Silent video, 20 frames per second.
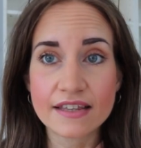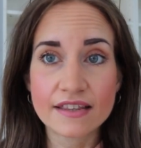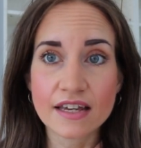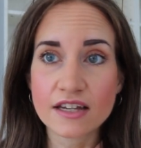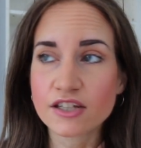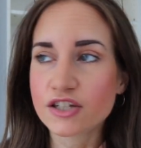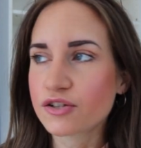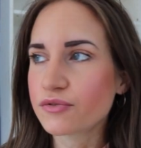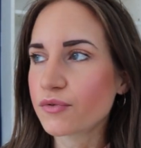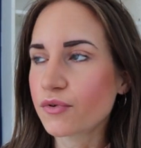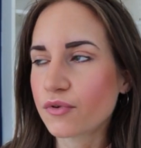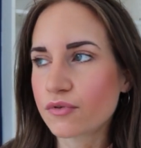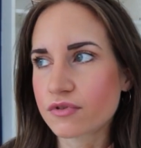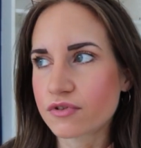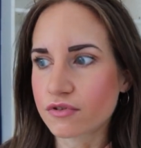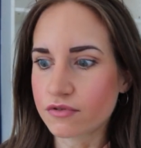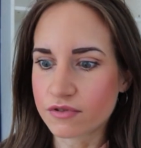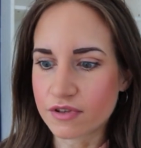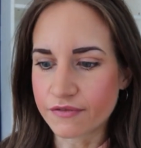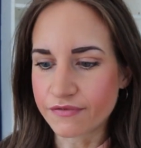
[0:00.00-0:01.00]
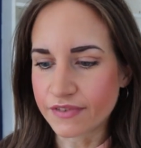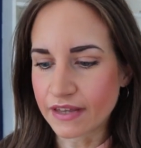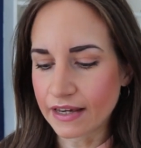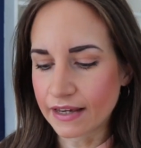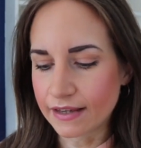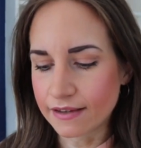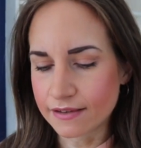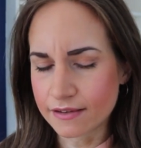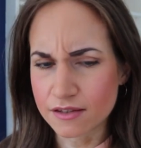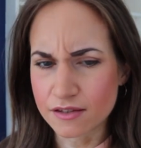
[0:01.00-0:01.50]
They do all sorts of
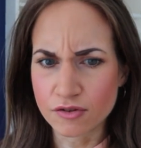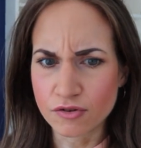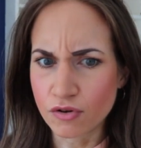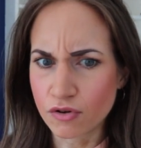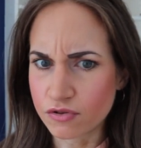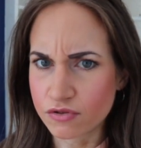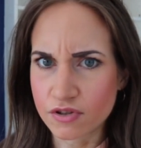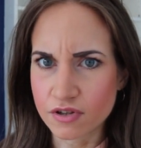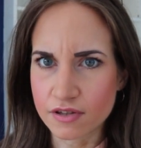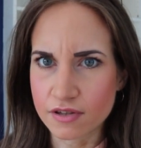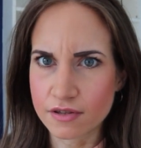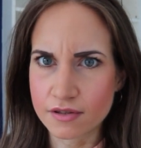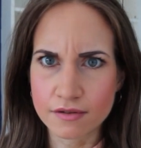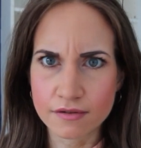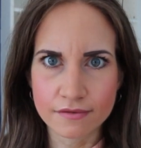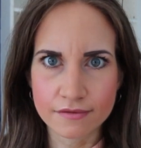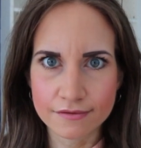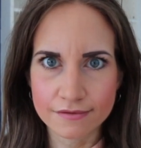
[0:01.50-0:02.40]
things, not just